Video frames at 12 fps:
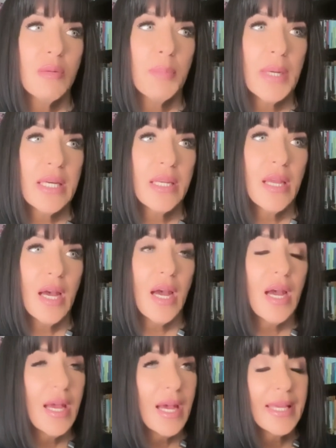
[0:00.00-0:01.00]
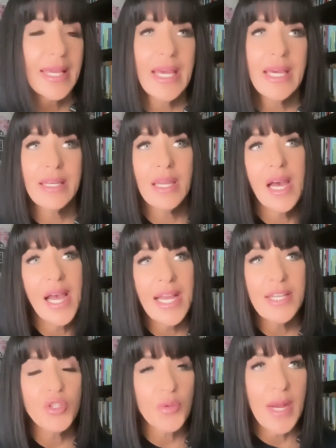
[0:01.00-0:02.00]
but again,
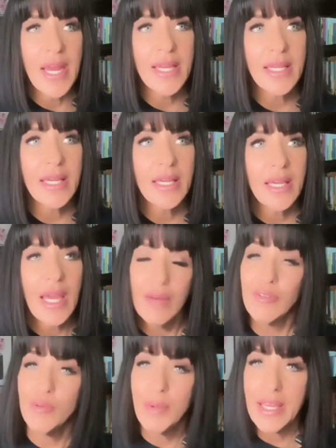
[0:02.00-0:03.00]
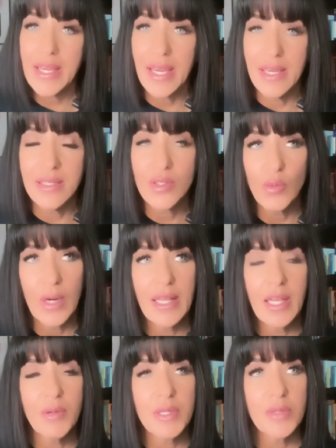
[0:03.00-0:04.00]
I drank every weekend while
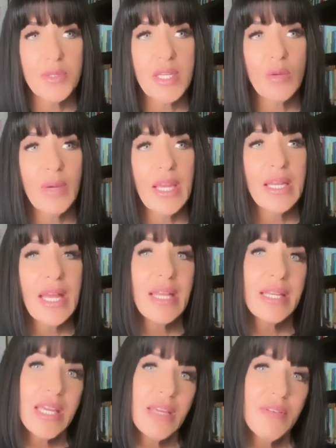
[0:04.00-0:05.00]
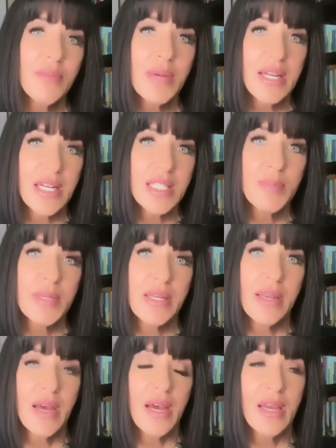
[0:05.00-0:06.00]
I was losing weight, and even my husband
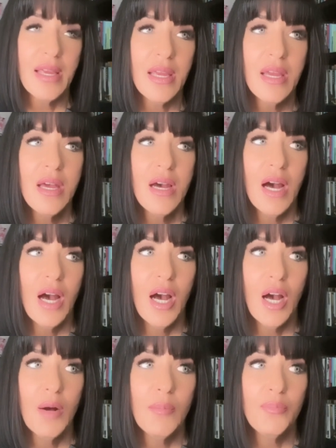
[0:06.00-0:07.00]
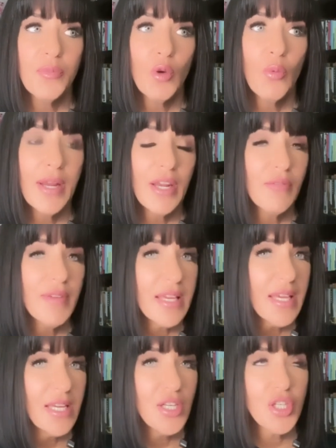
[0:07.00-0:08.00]
and I um, went on
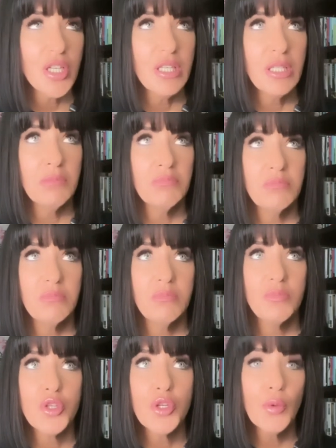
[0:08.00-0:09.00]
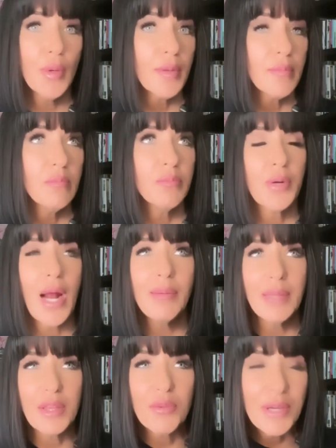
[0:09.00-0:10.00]
vacation two or
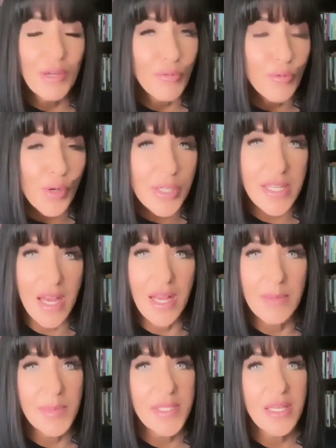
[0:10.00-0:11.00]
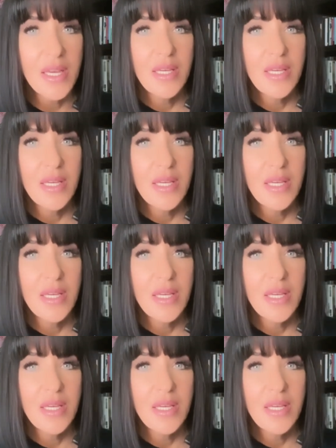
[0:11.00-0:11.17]
probably three or four times,